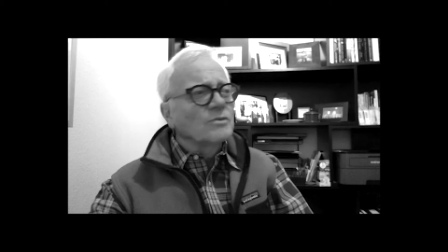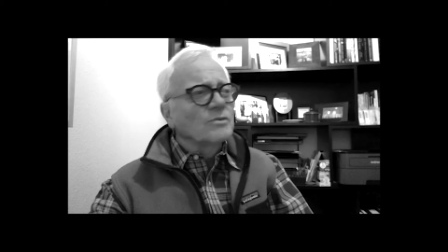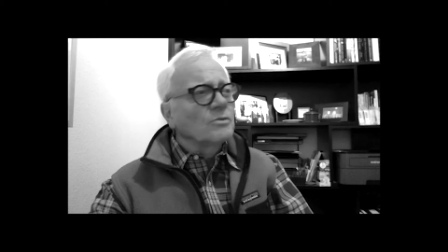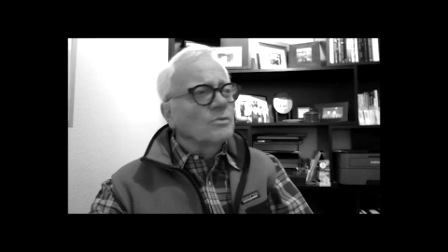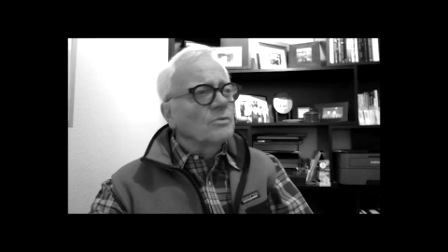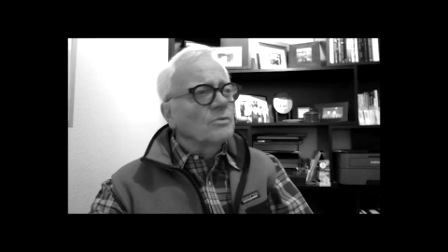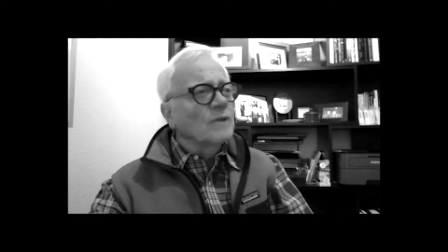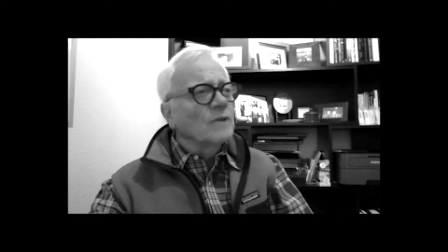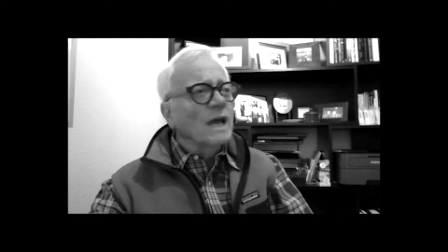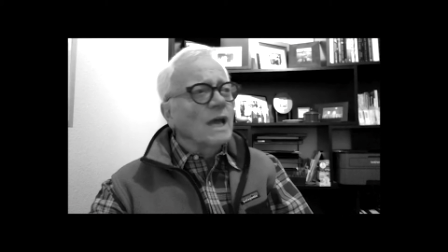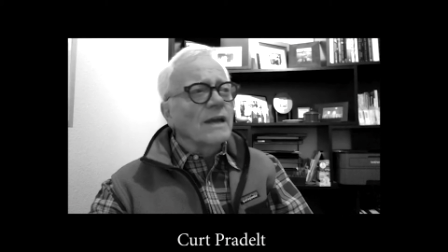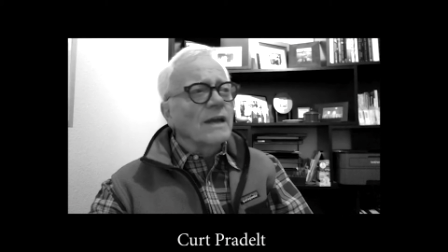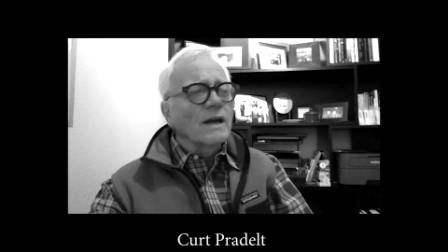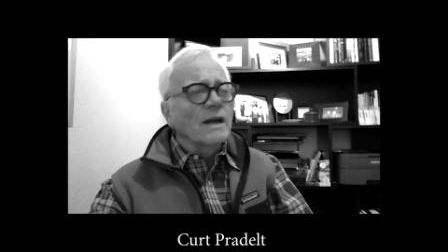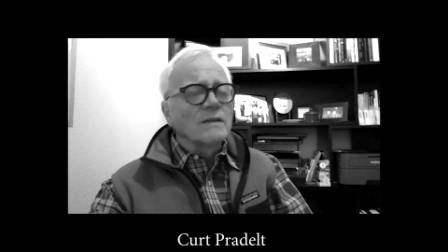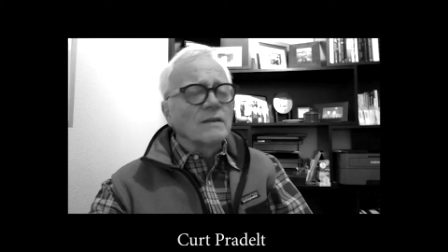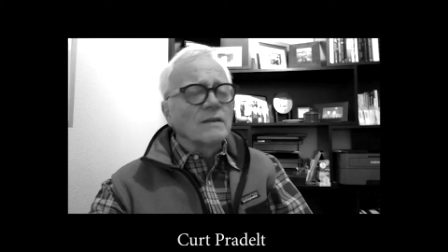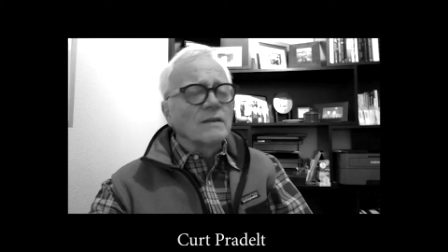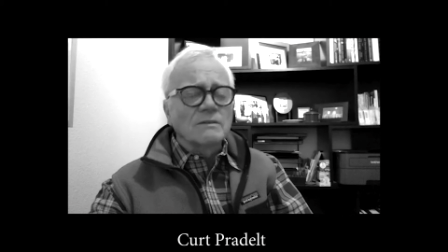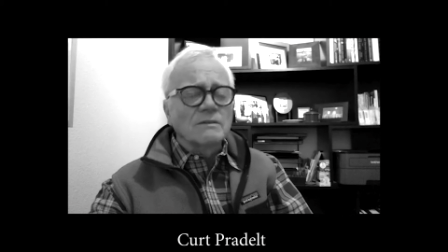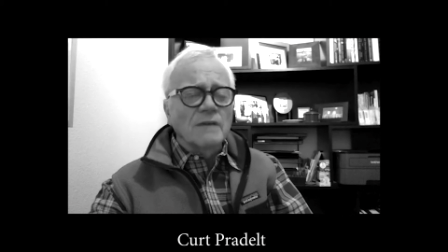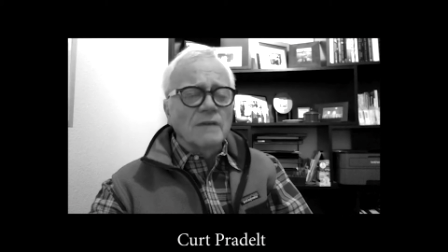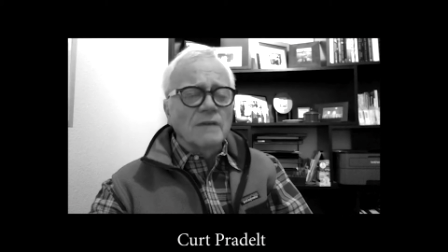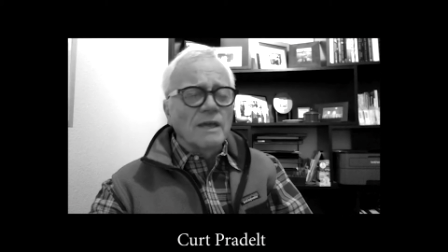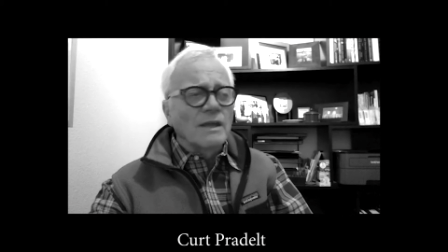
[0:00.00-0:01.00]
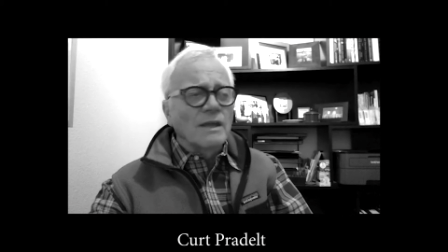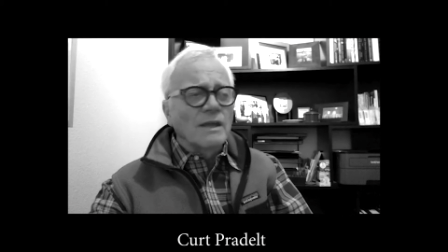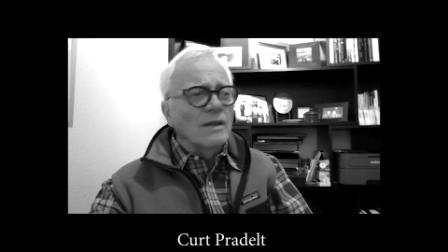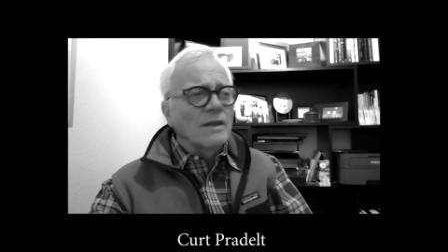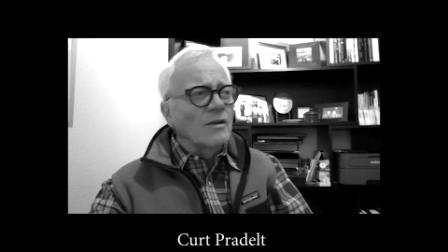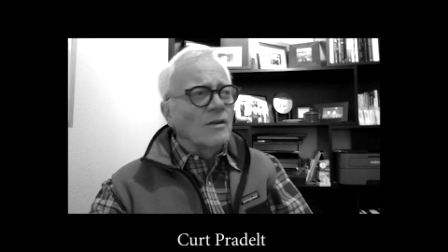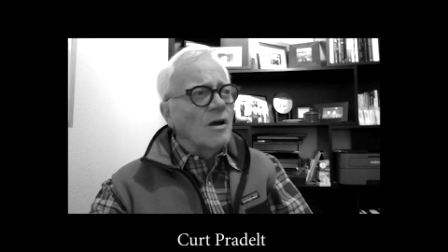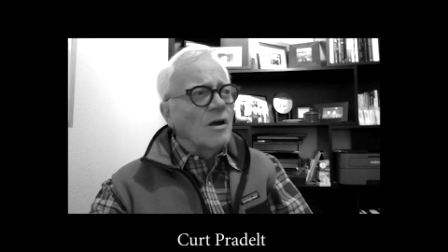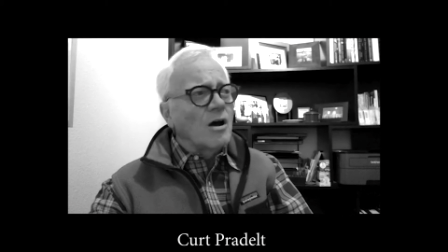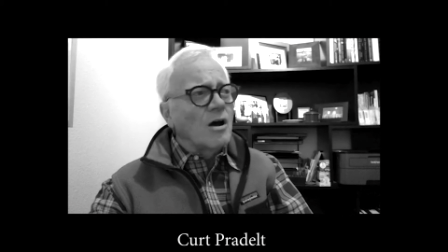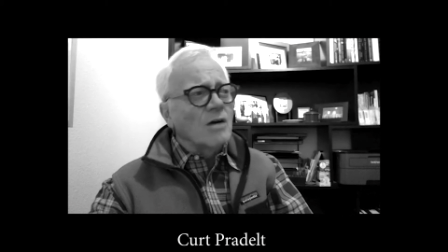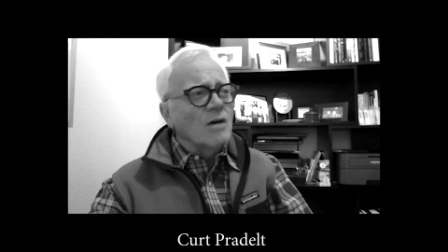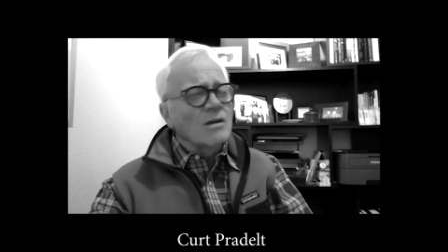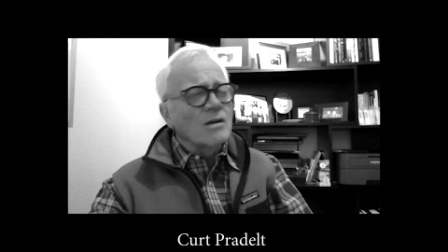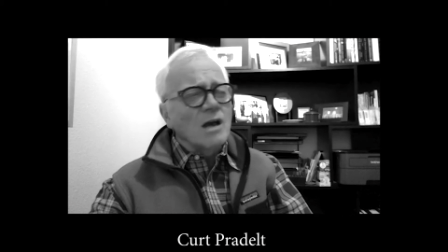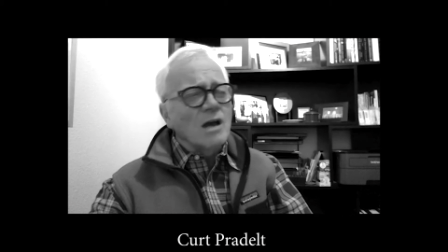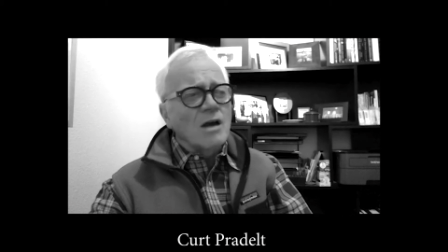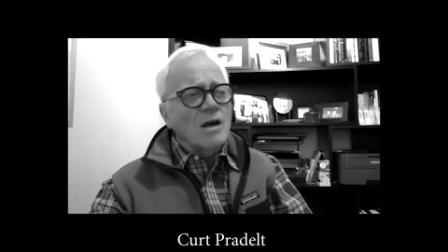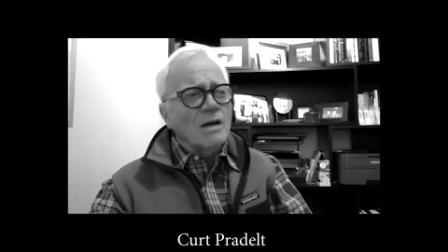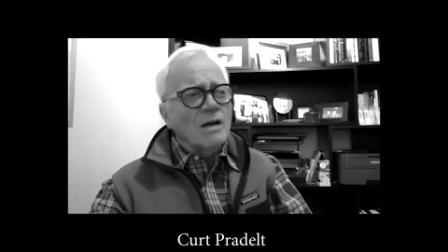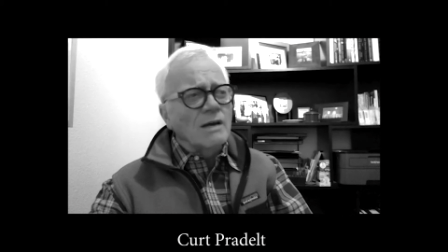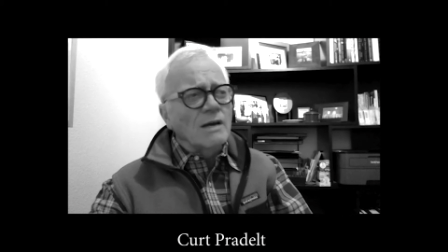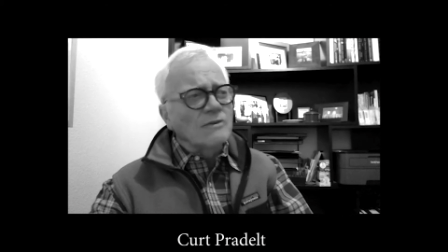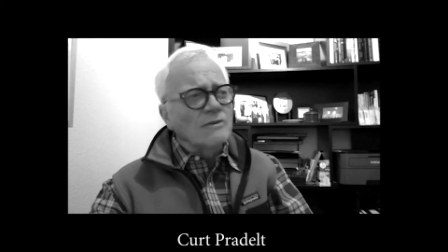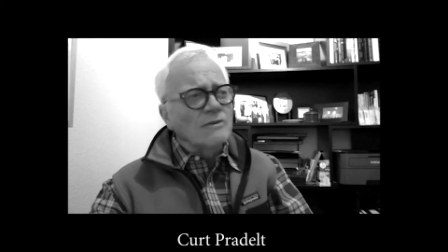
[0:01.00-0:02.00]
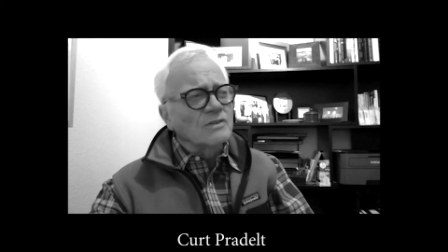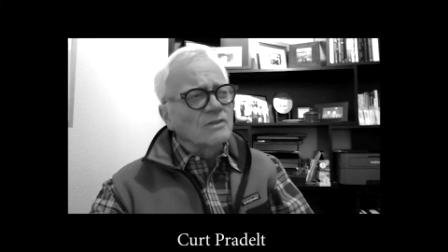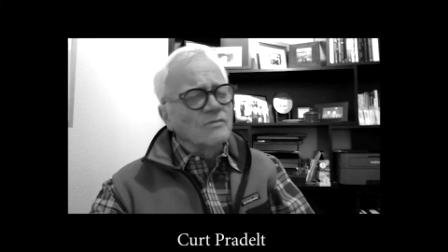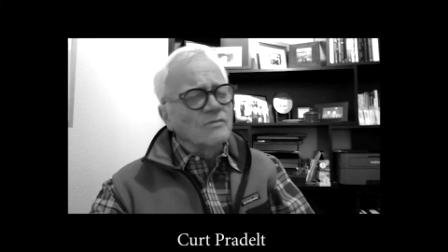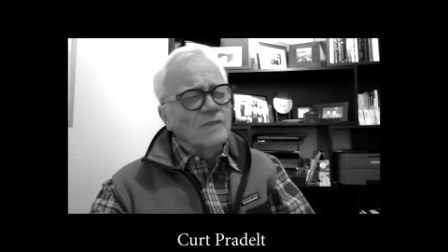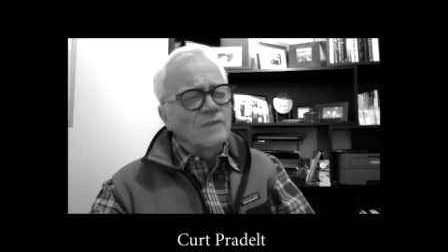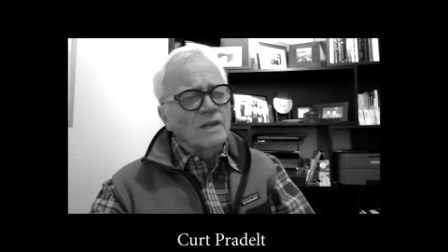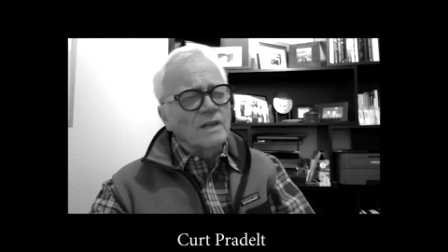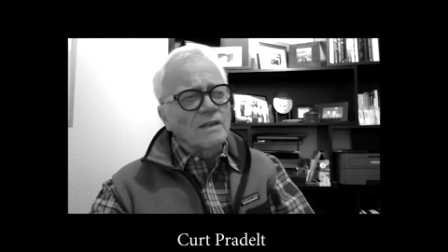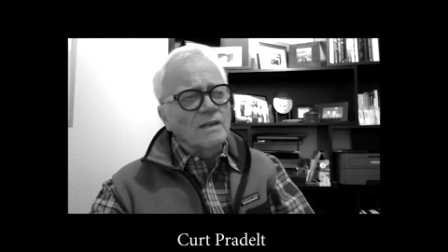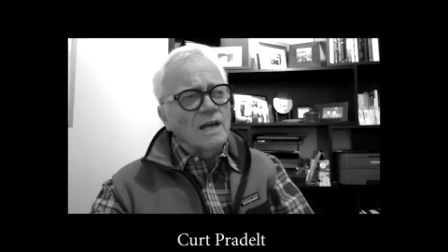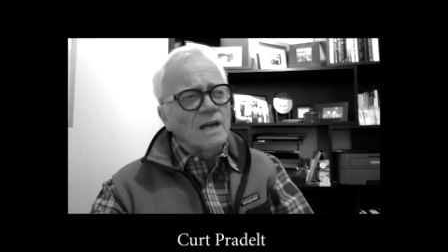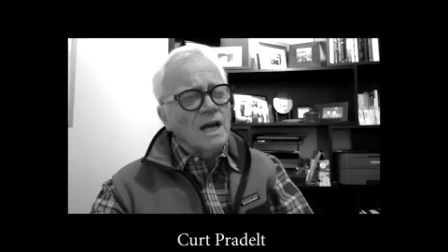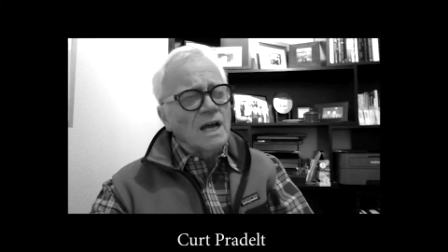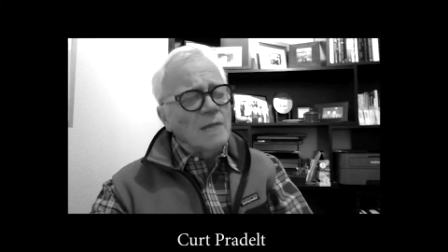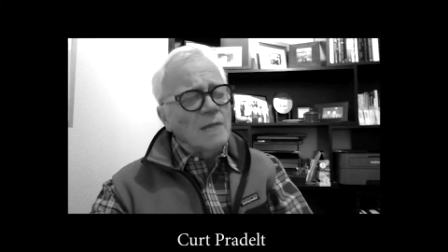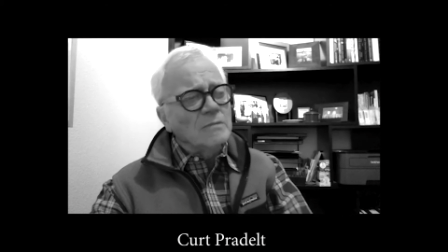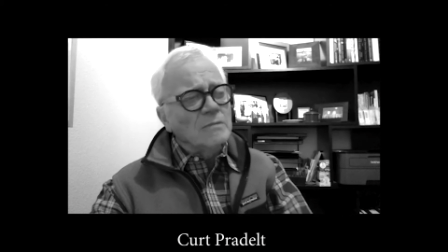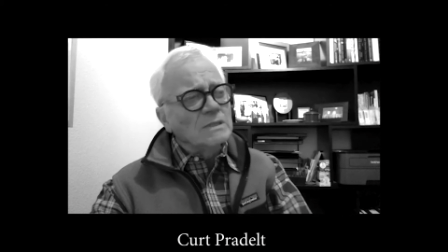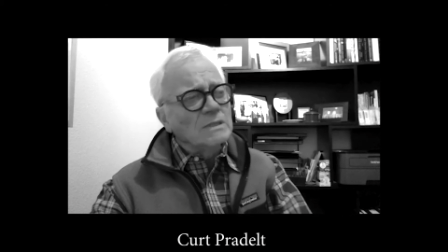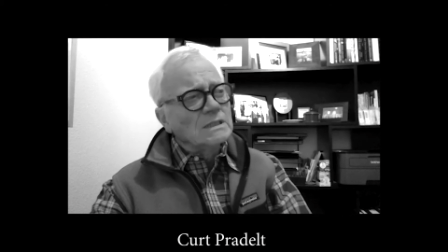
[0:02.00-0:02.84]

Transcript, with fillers: nikons in hong kong i was in vietnam